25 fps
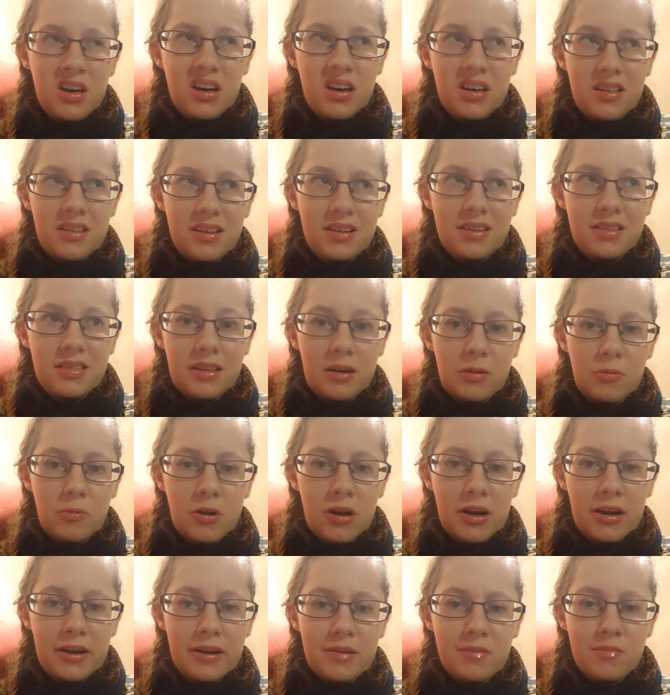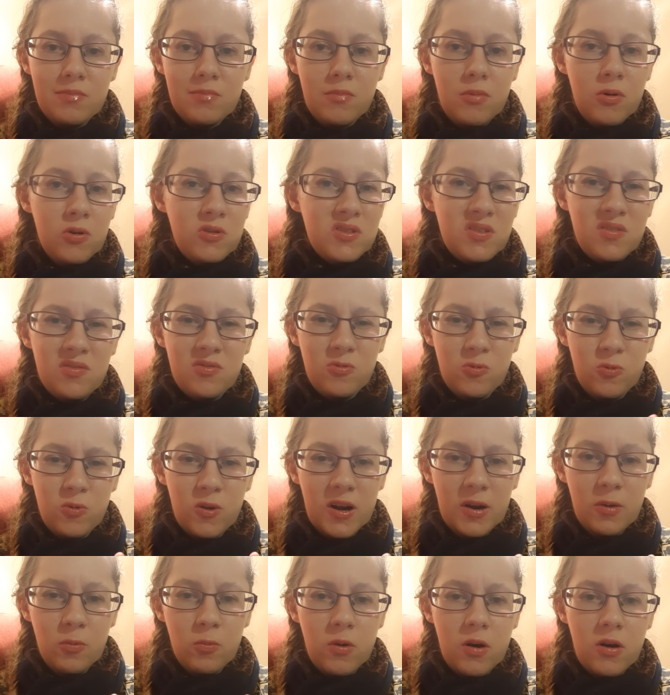I think they were like, most of them were
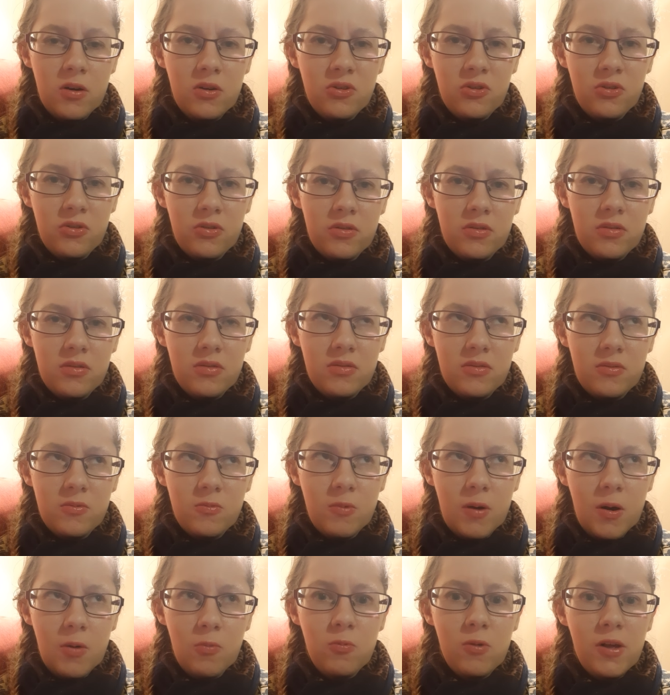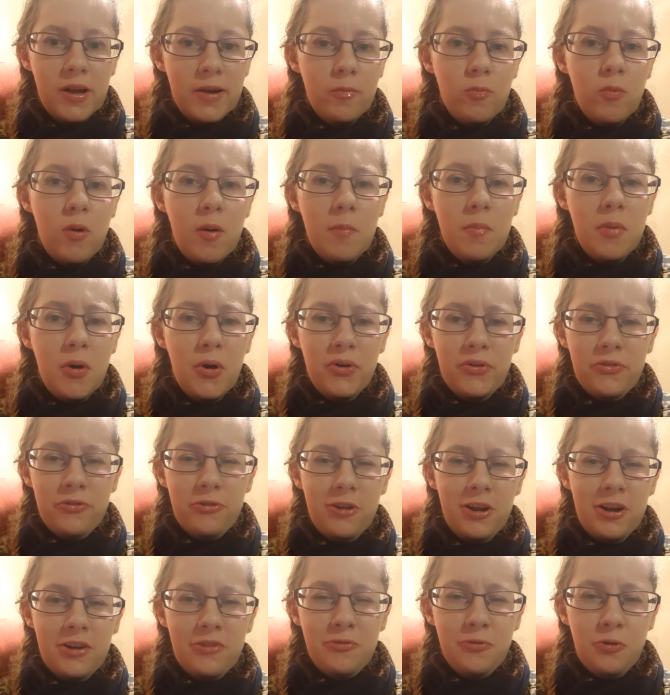like £1
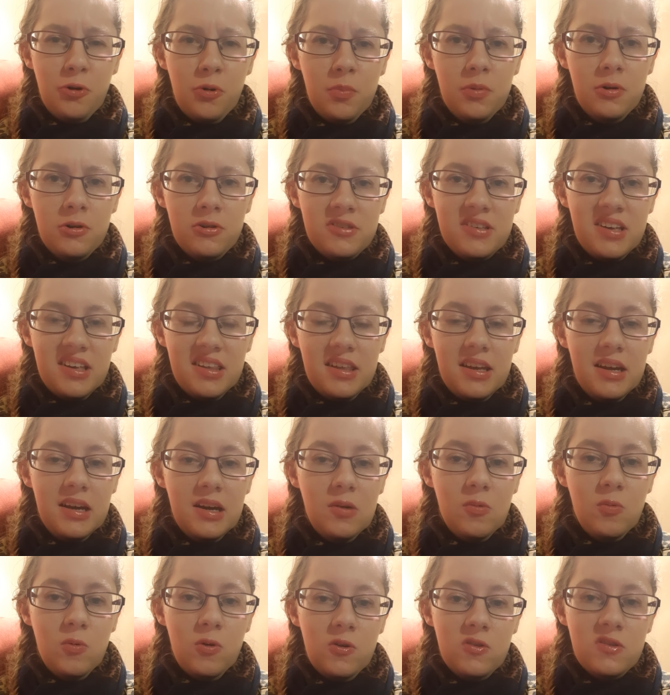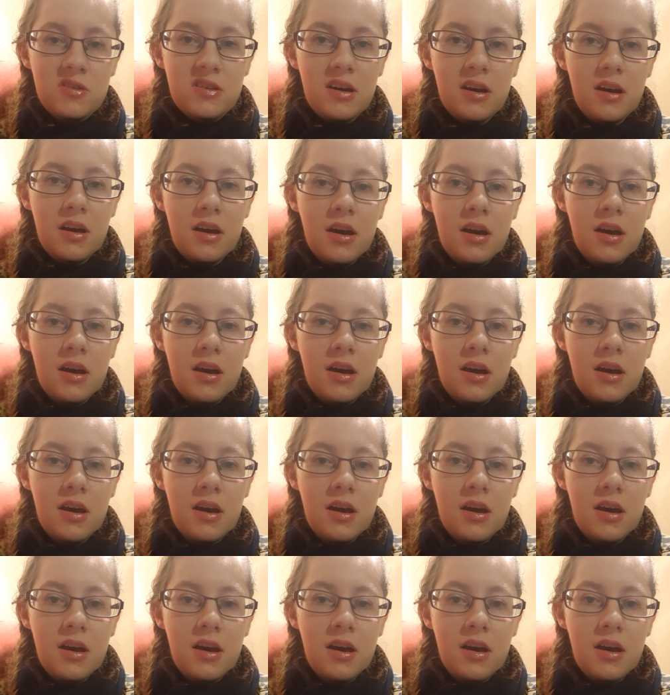for like 4 books, I think it was.